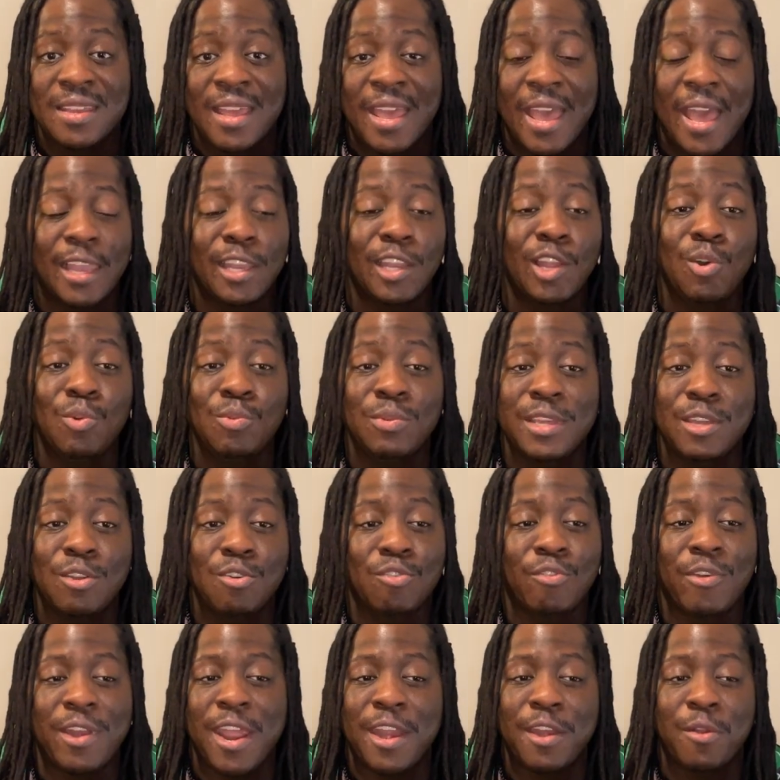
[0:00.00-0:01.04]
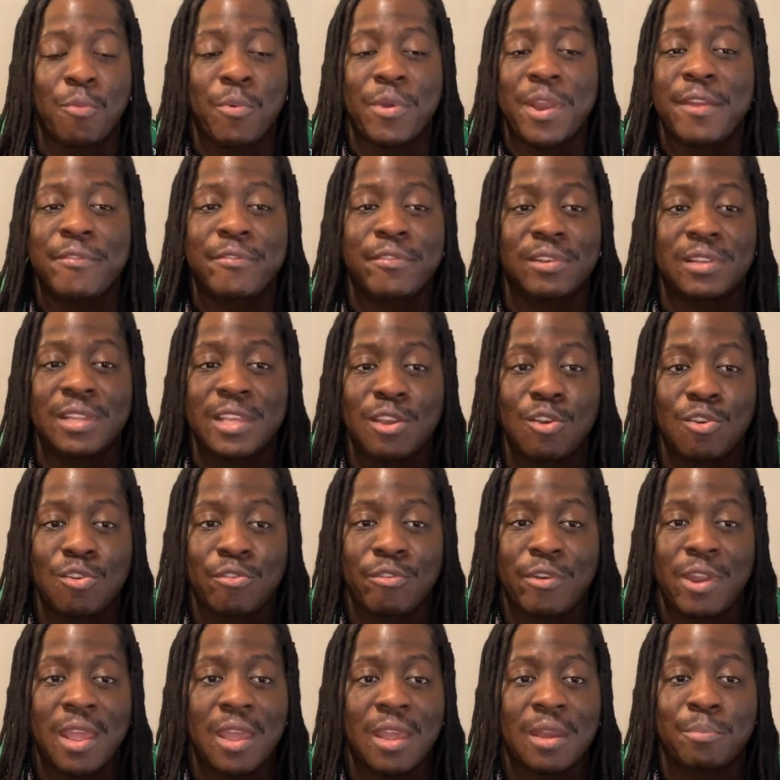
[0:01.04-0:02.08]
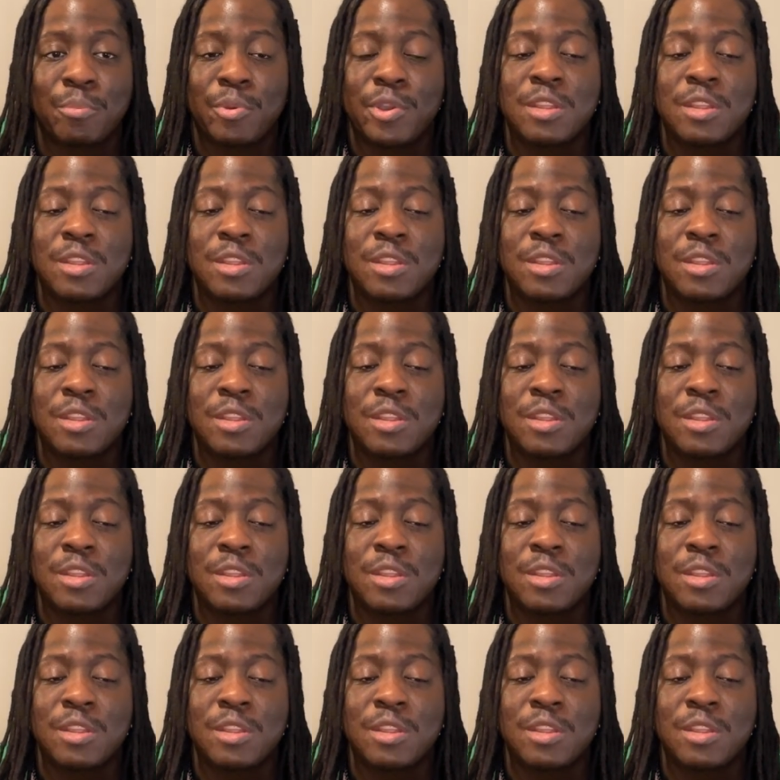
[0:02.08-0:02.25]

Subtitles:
Hello Leo Grand, or whatever Leo Grand,